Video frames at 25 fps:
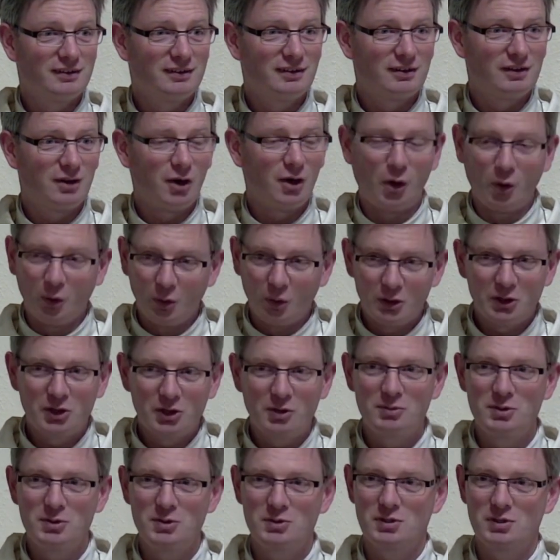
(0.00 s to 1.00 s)
Holy
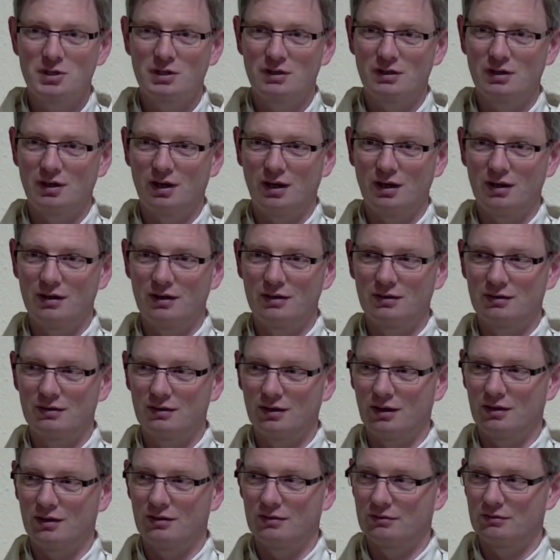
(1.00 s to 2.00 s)
Communion on,
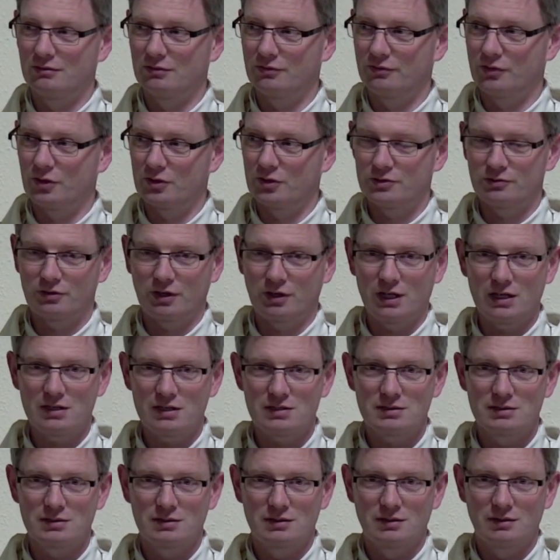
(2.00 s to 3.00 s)
on First Fridays,
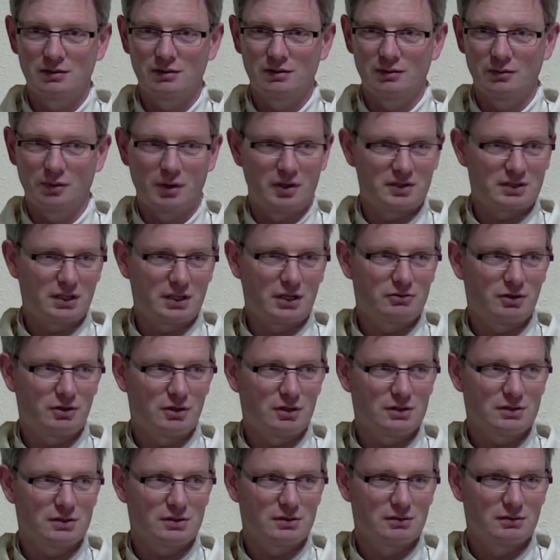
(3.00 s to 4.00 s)
where does that draw
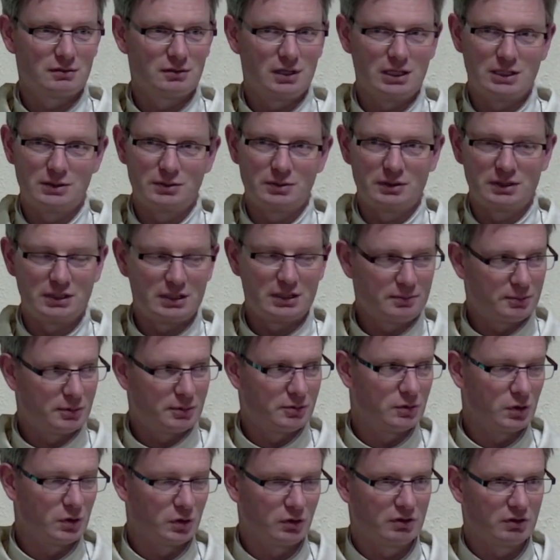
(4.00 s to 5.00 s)
us? Into a deep
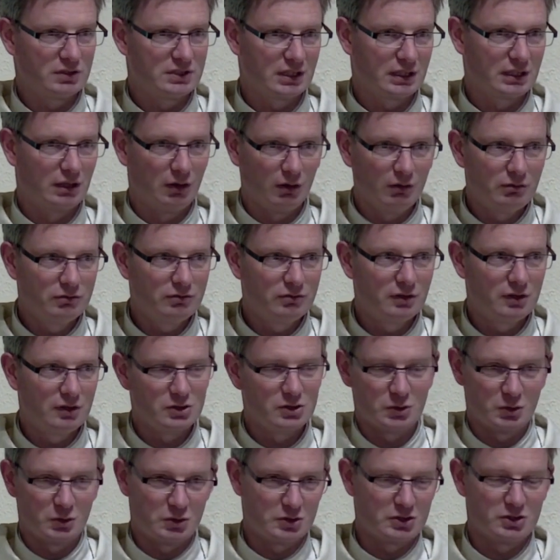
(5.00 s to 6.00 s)
Eucharistic love,
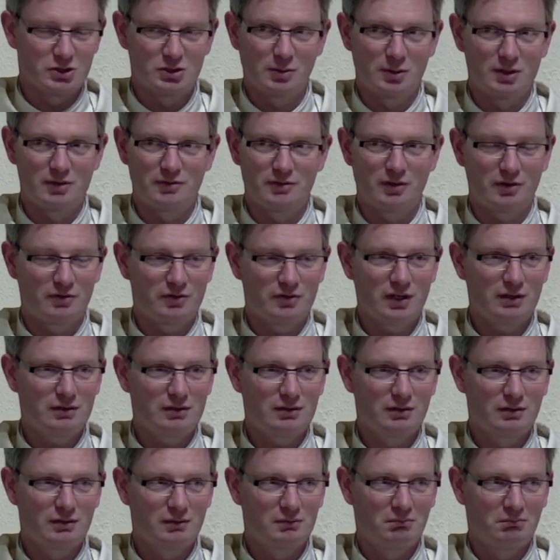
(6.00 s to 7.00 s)
source and summit of our faith.
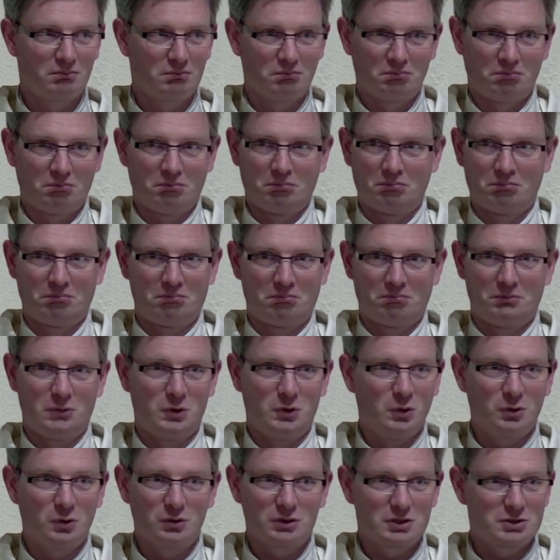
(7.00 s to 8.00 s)

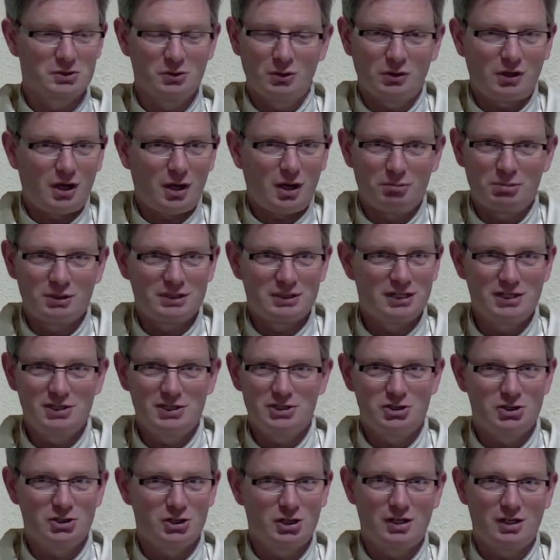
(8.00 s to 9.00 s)
No, there's no
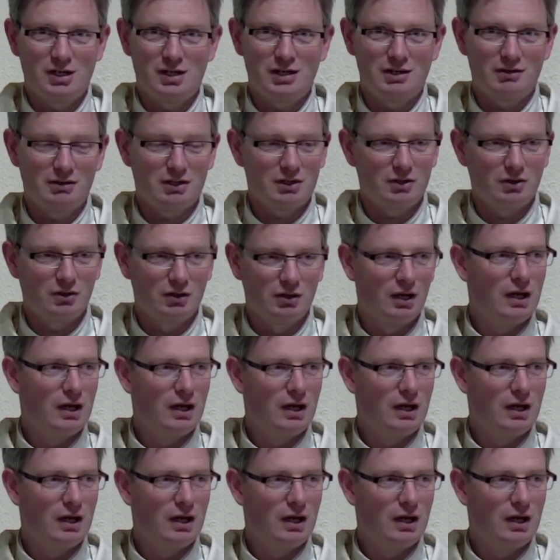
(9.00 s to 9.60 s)
competition here at all.